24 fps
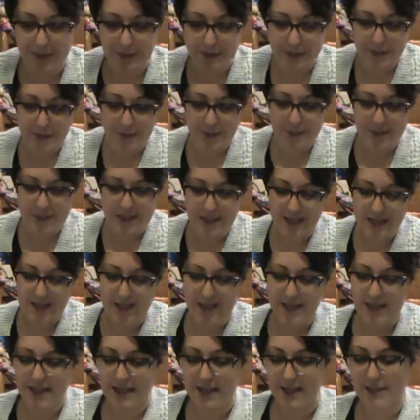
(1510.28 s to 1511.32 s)
those, and
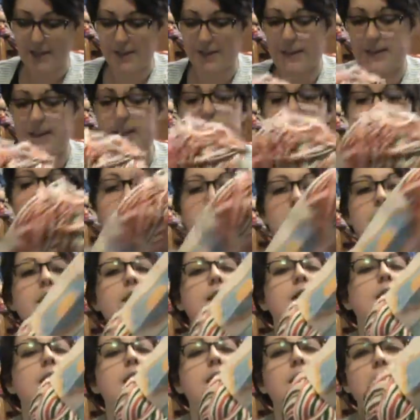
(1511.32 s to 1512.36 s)
then I got
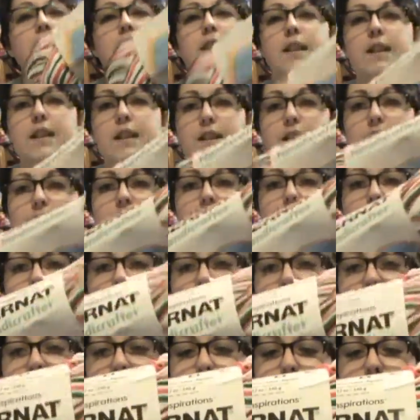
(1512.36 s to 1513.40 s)
this
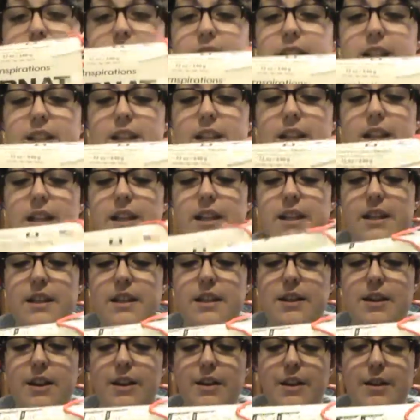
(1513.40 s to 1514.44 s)
Christmassy
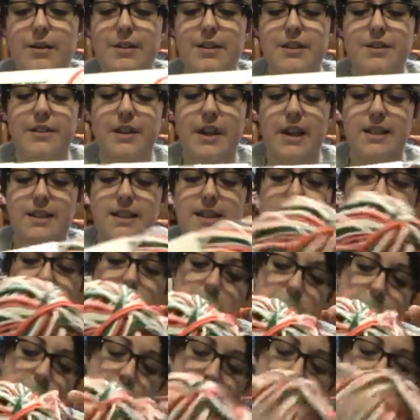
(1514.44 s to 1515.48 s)
color. I wonder if it has a
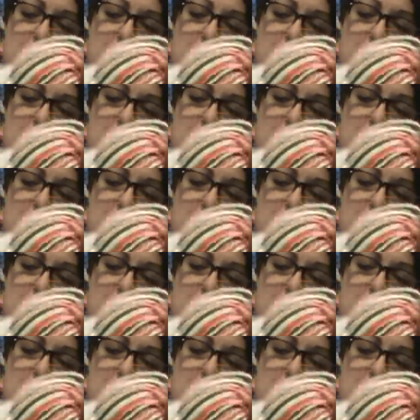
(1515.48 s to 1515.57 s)
name.